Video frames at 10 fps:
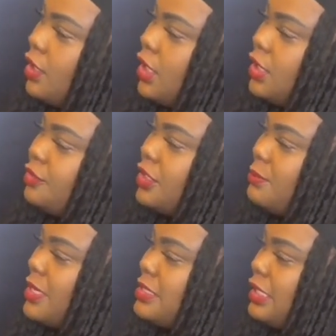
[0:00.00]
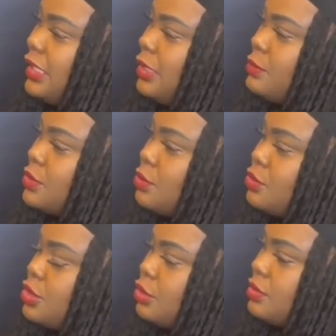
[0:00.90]
fundamentally it was
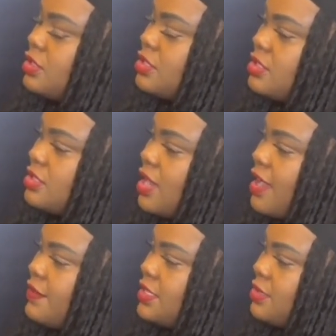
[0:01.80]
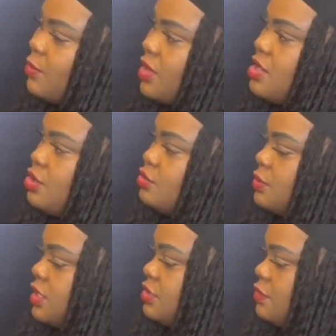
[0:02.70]
also just having someone that knows
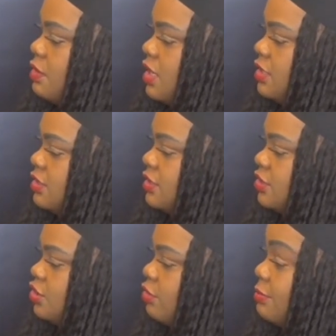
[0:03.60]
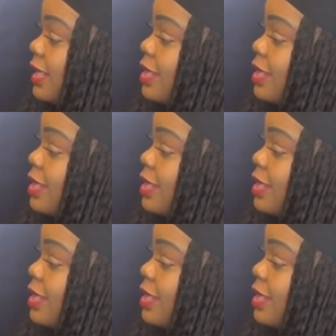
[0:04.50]
what they're doing. Yeah. Do you know what I mean?